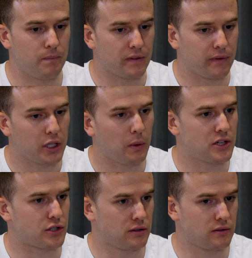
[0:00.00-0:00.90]

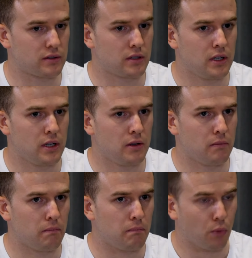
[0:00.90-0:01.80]
valuations
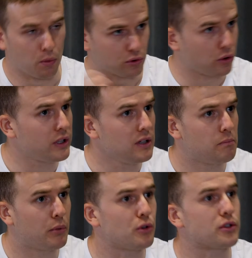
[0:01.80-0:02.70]
more broadly,
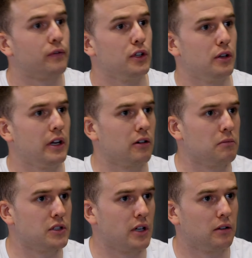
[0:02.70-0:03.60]
but also for you here
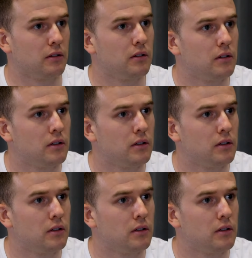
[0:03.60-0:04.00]
at Magellan.